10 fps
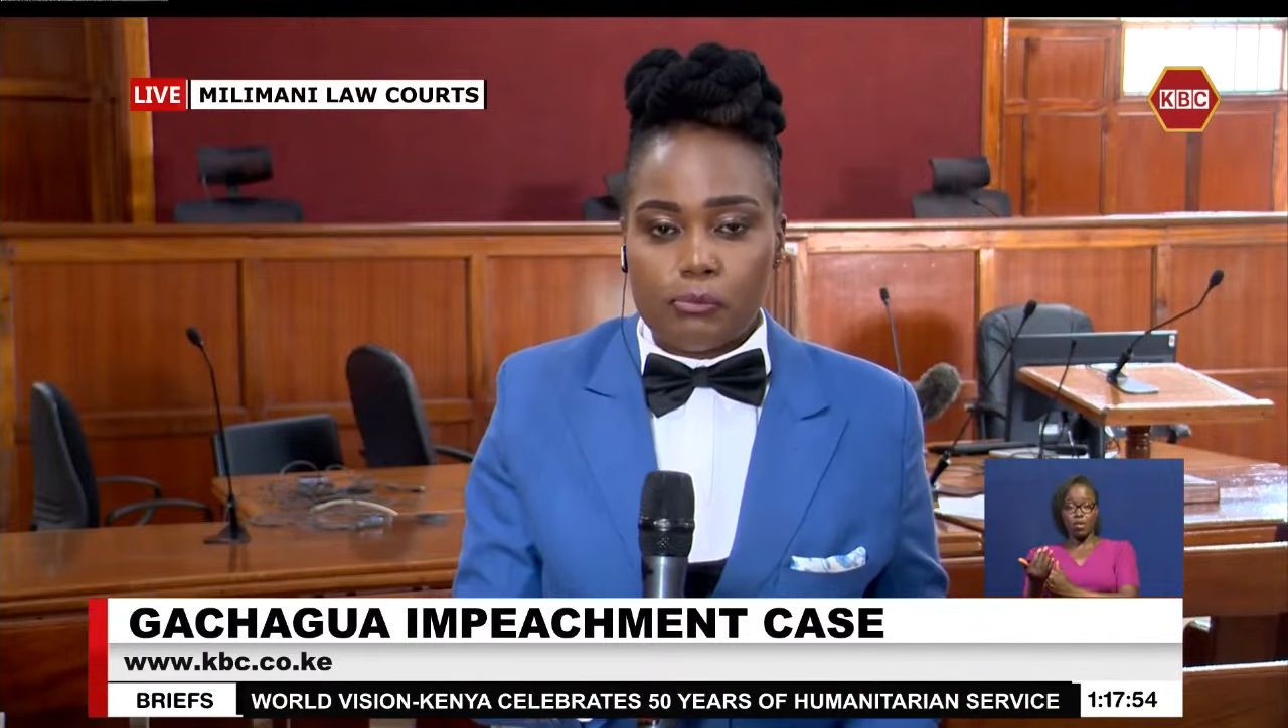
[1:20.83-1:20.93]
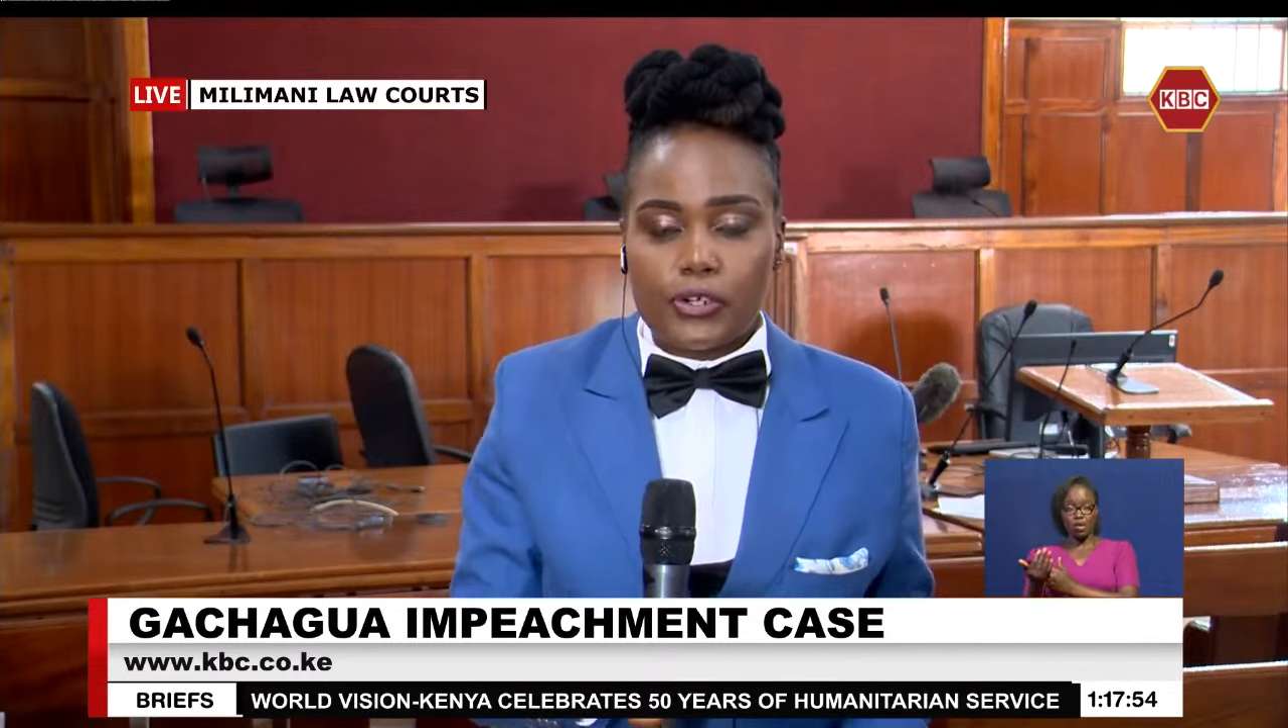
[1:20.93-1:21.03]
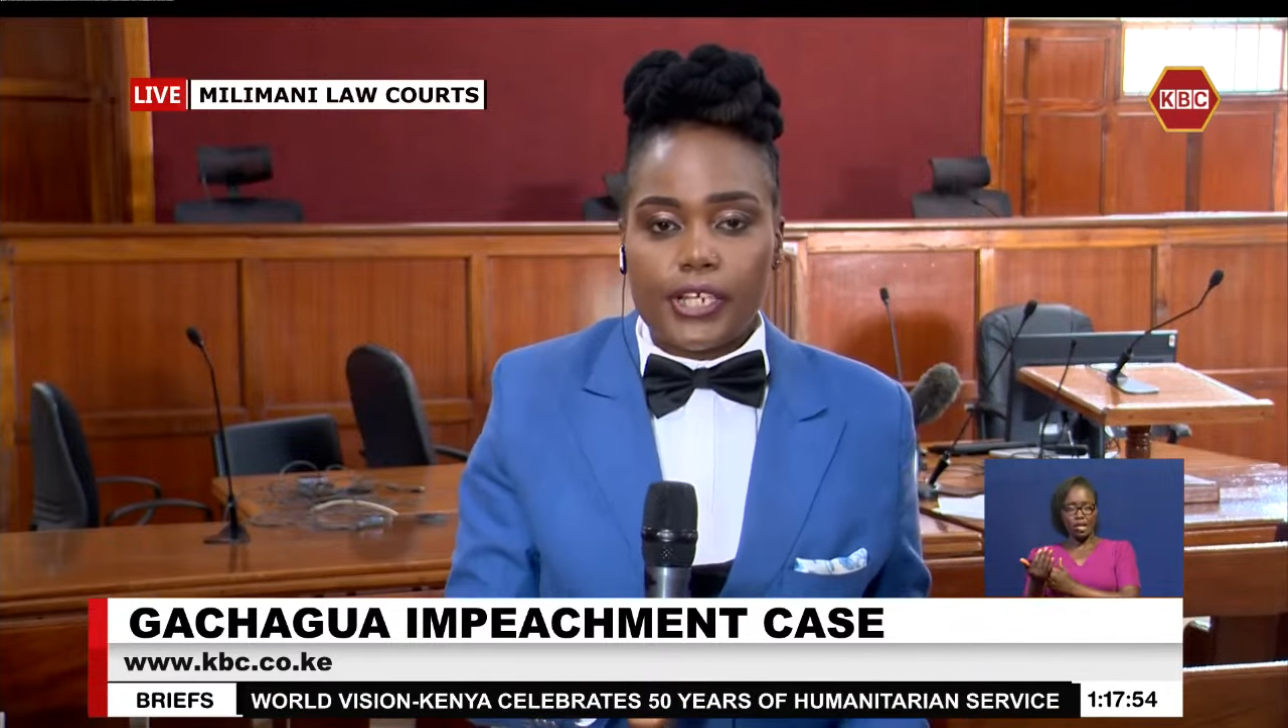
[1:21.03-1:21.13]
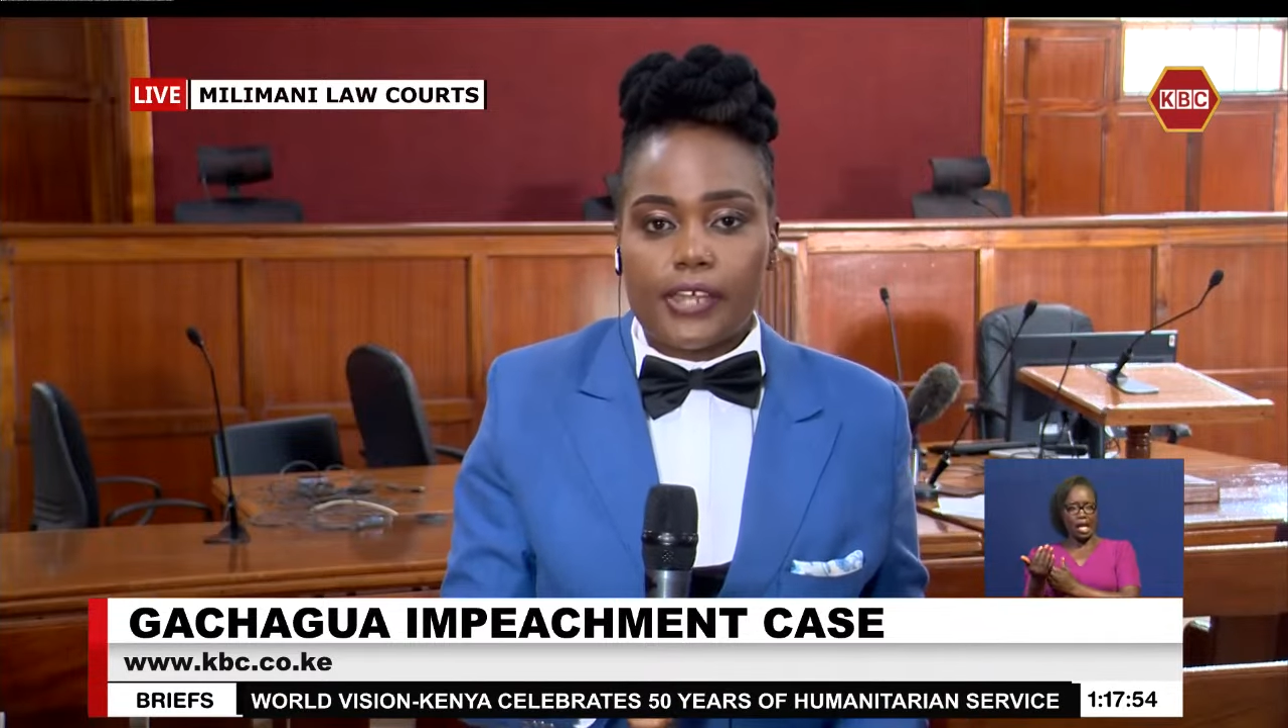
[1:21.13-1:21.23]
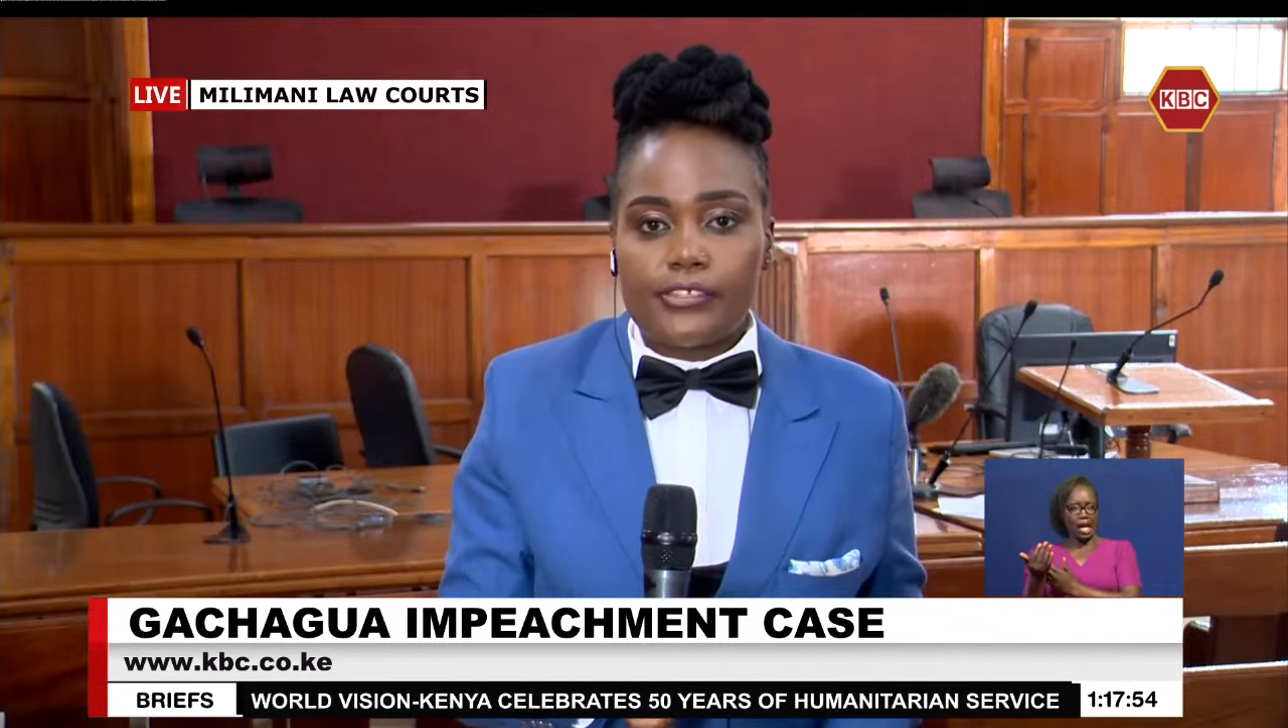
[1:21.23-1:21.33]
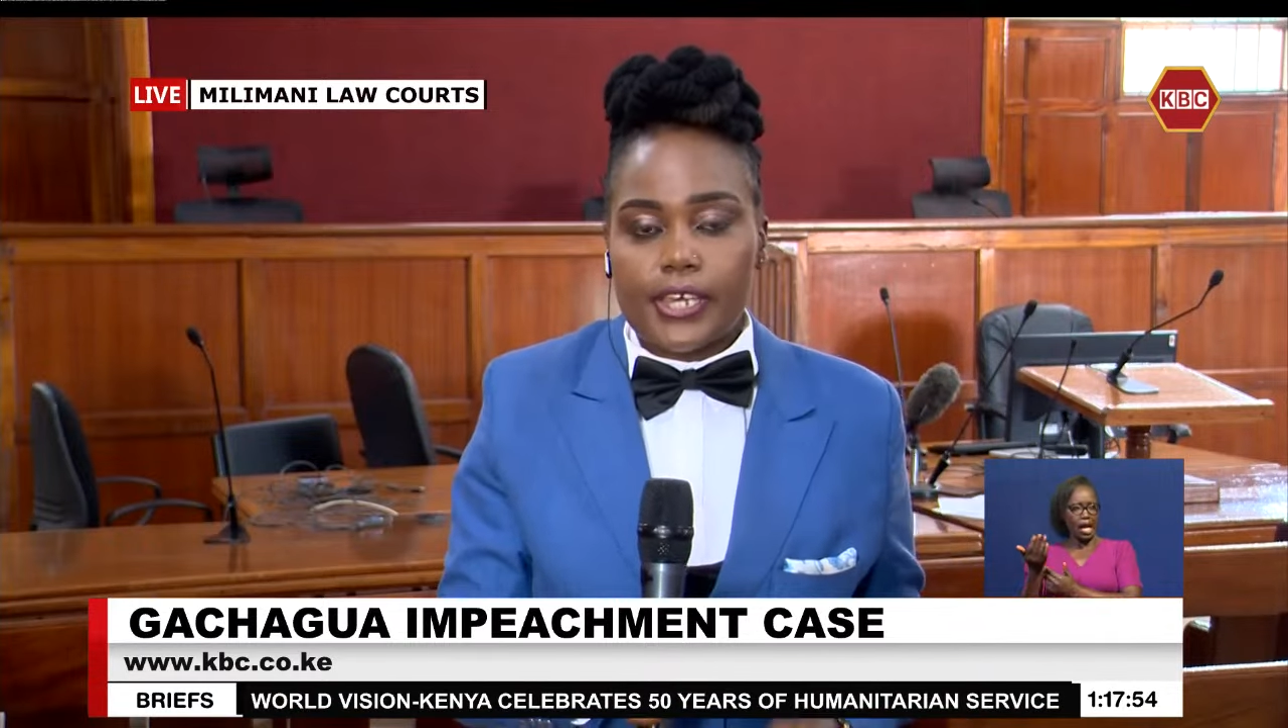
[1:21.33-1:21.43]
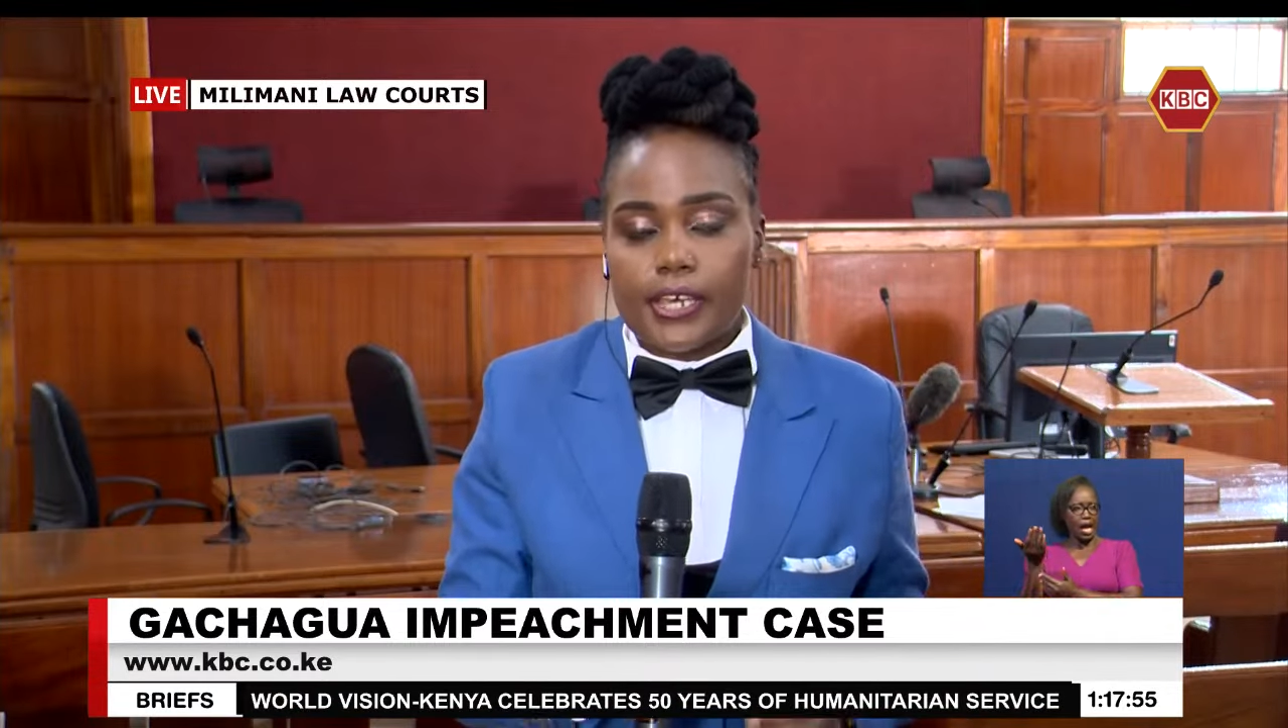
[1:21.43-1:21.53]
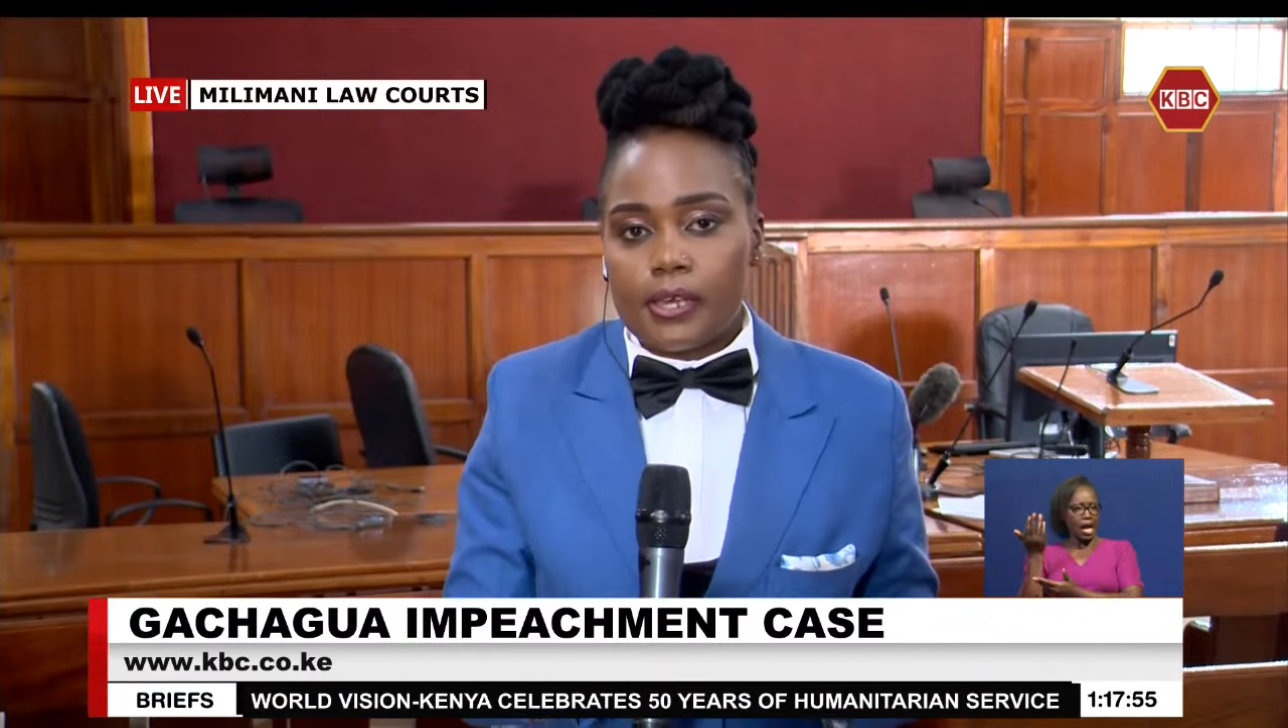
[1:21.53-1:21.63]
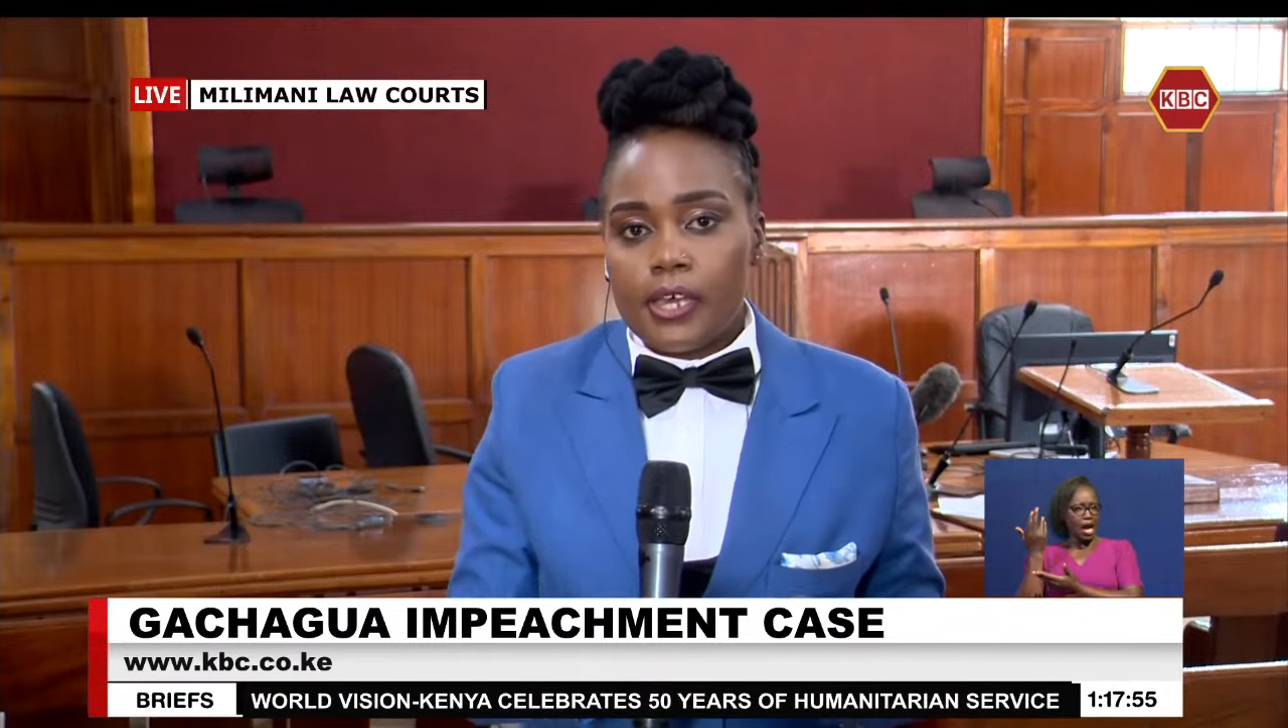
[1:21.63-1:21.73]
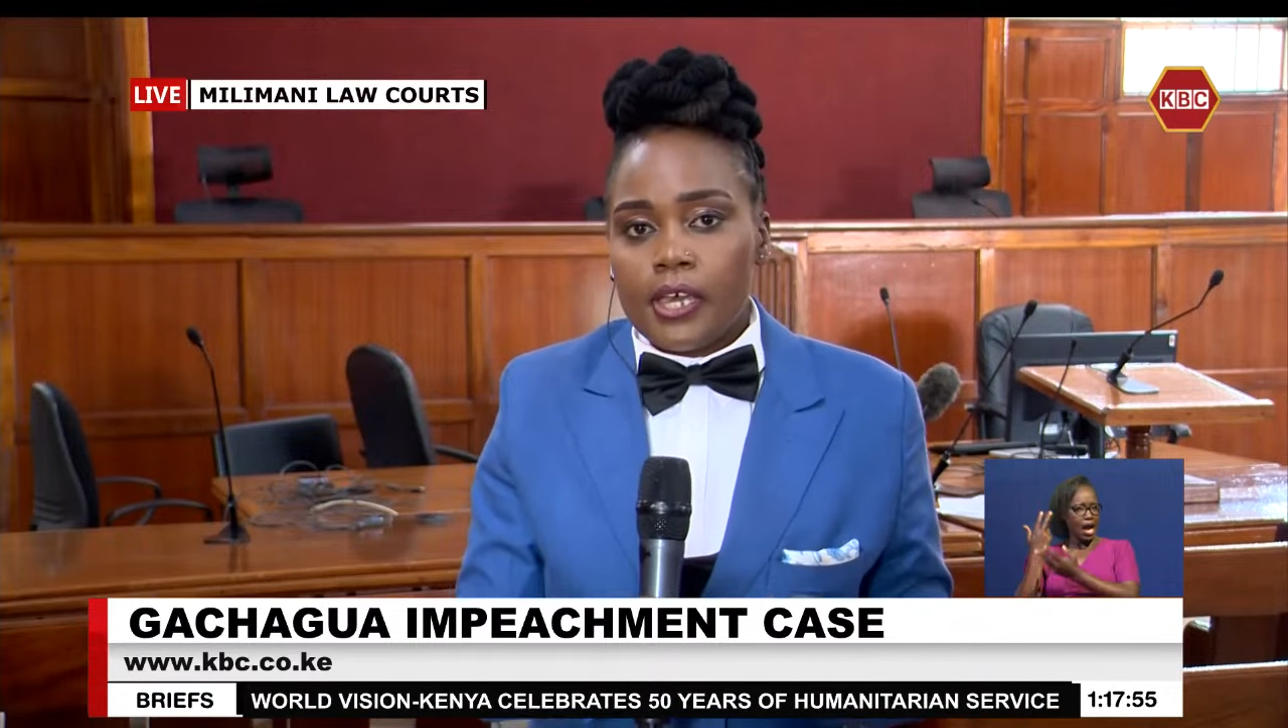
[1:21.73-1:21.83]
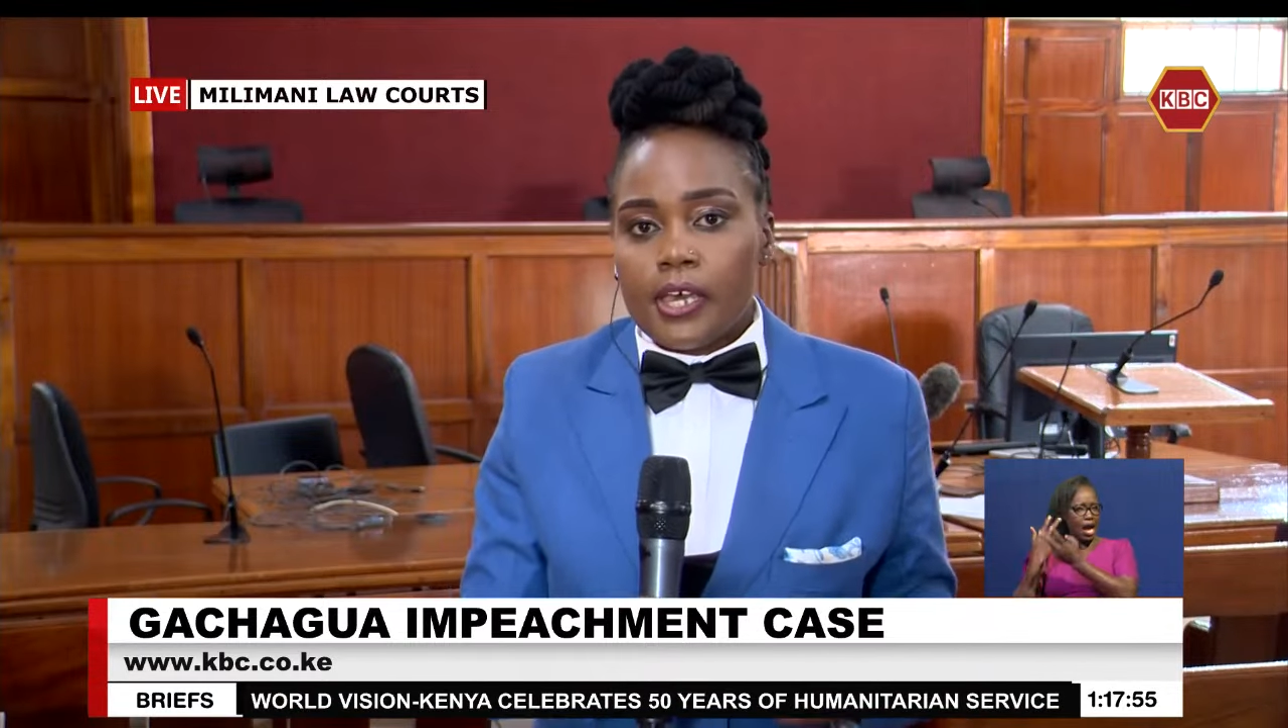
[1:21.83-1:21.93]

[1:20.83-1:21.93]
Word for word: morning, and the,